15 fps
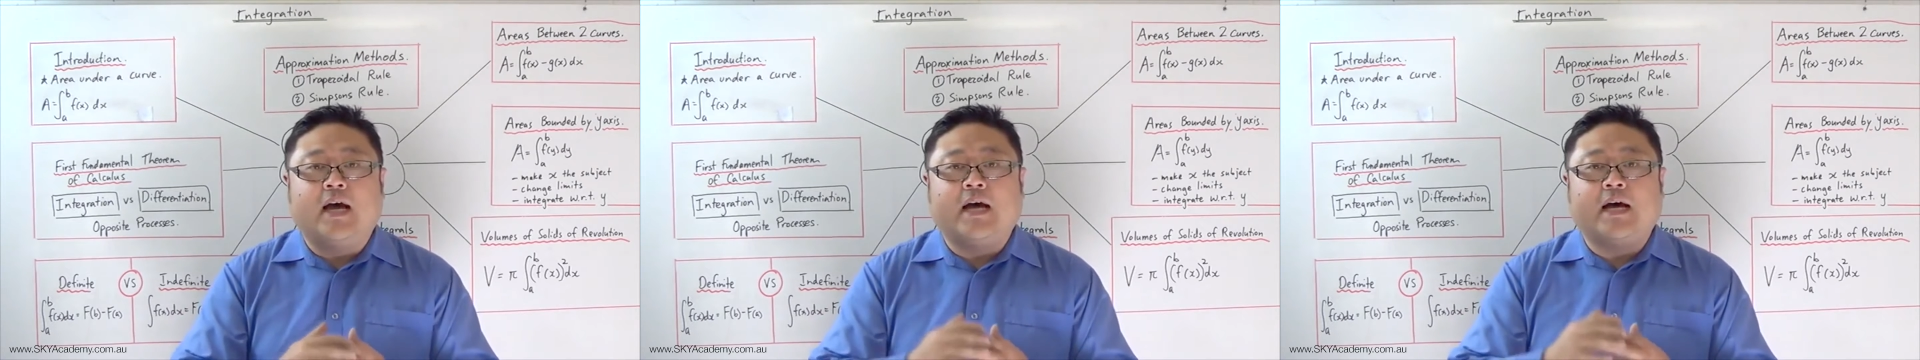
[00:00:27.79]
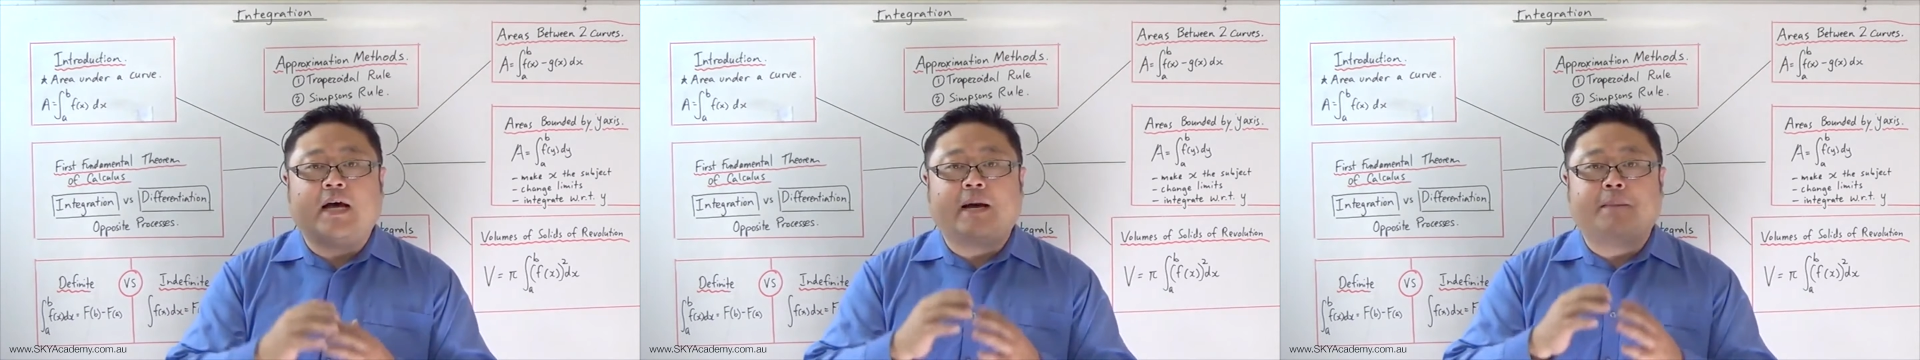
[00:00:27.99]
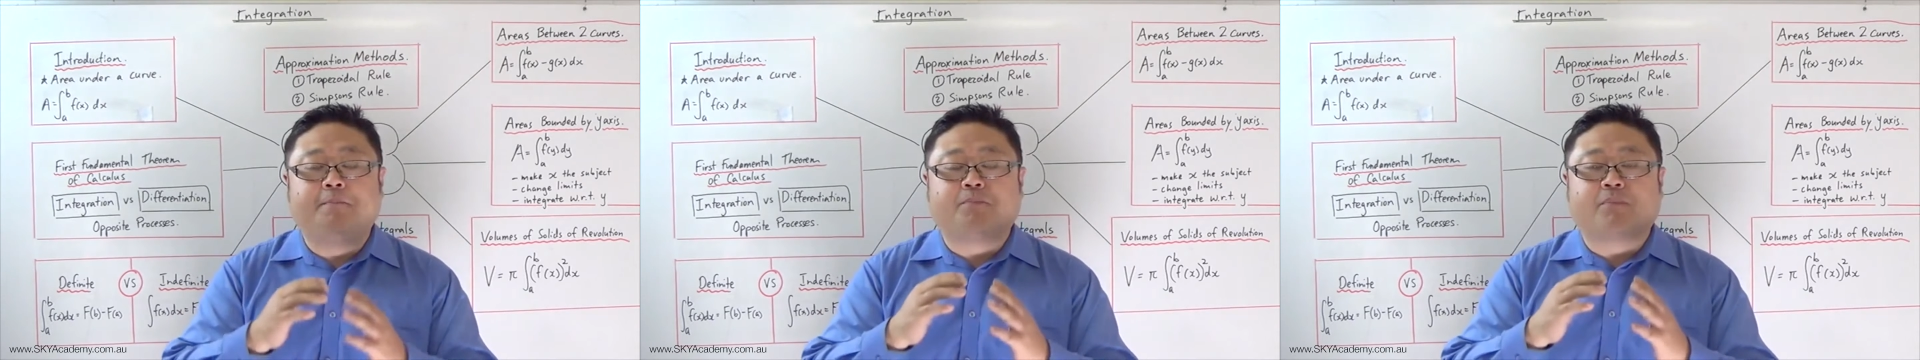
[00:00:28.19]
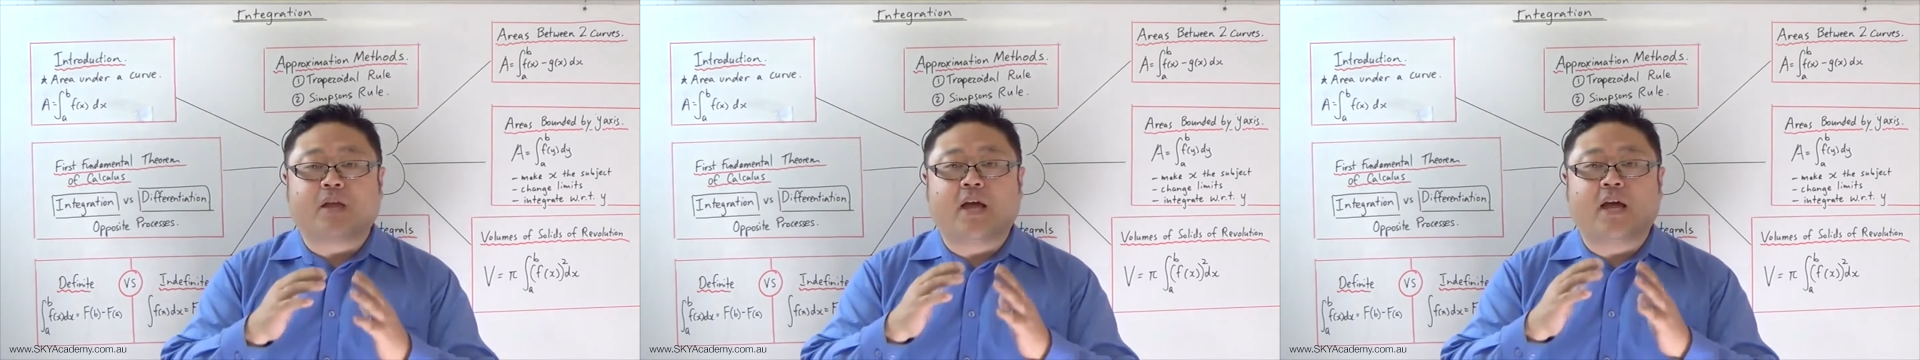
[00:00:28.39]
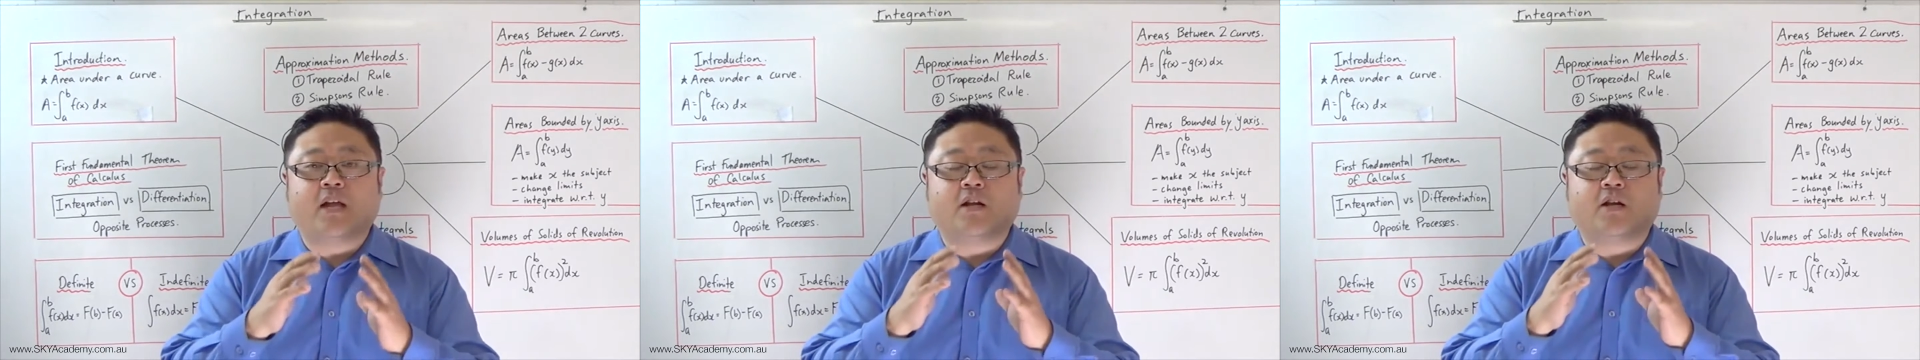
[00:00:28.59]
um,
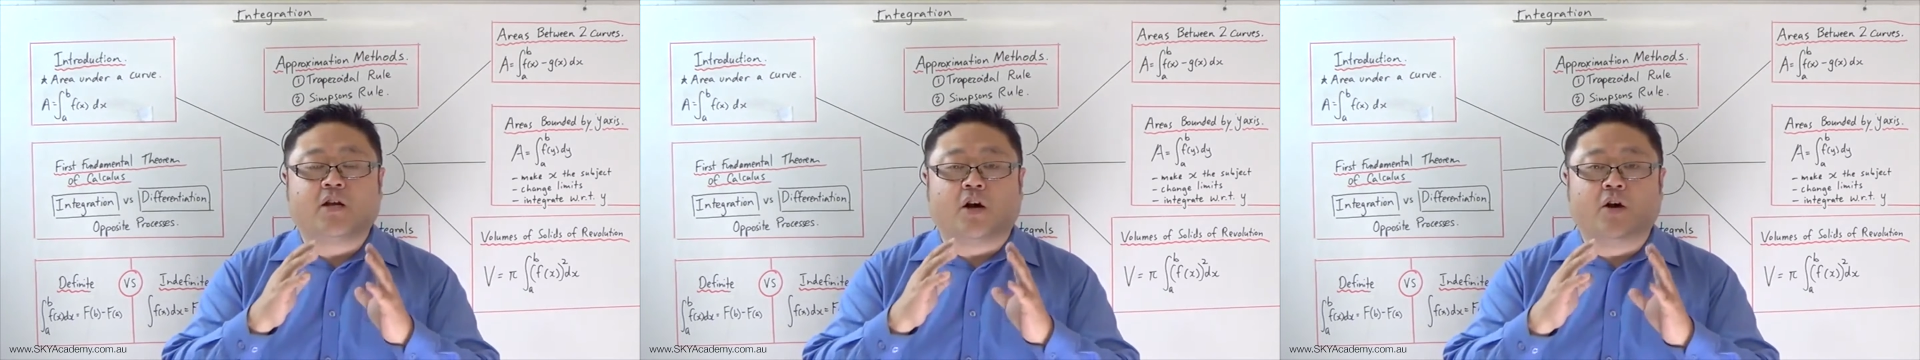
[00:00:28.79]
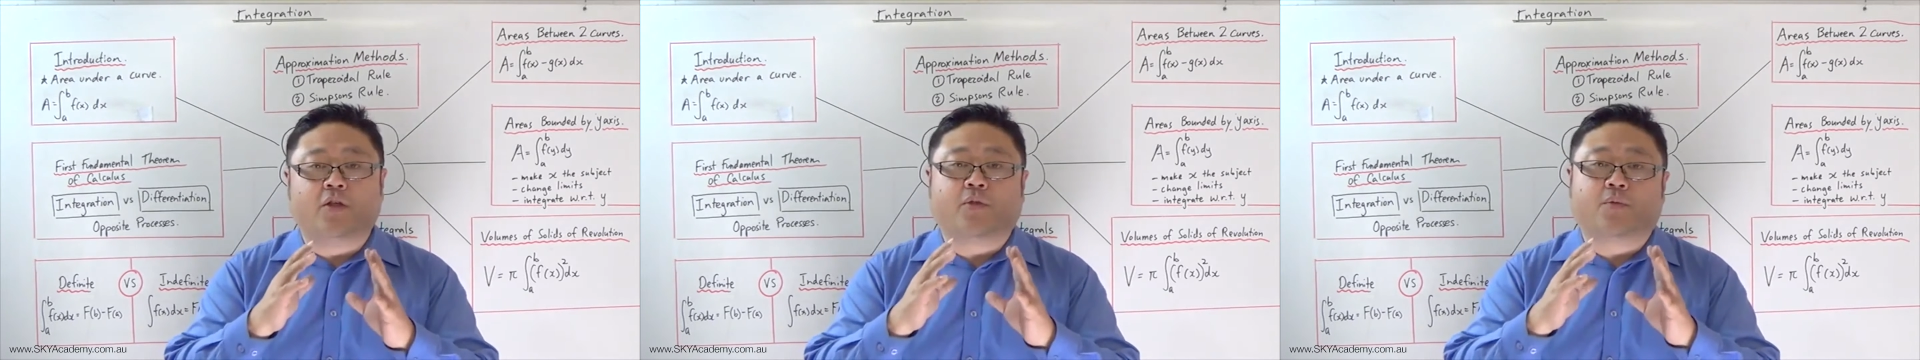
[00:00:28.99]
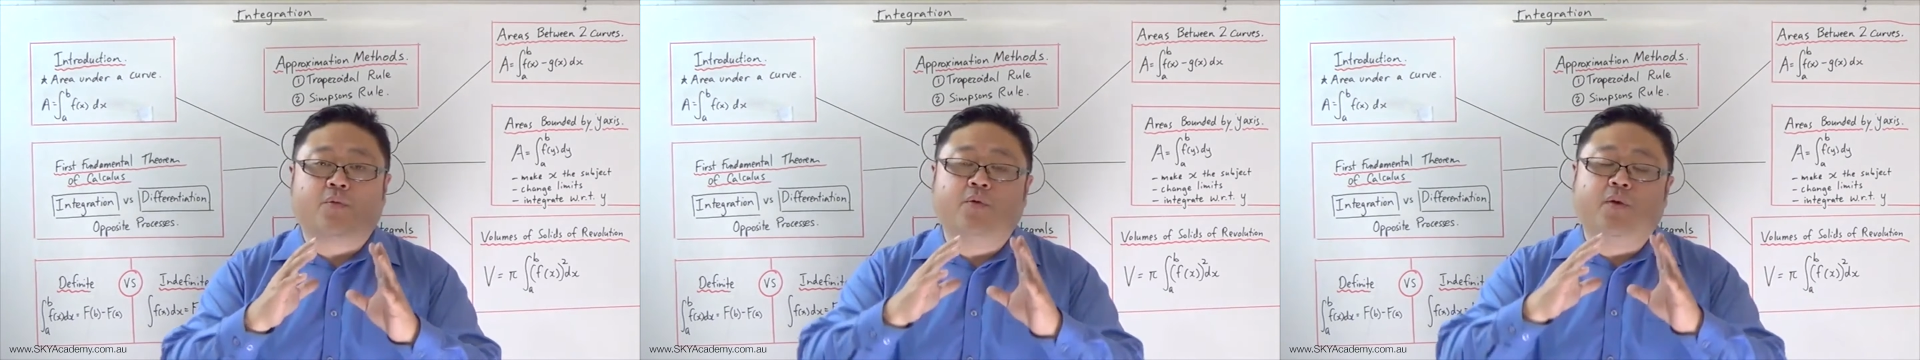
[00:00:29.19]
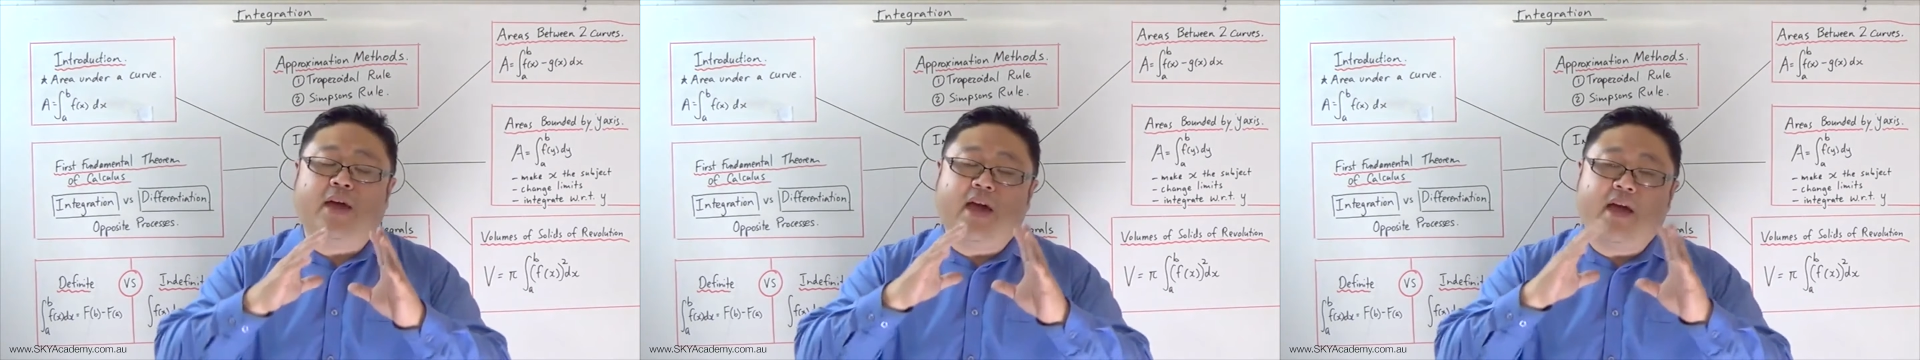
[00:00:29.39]
and go through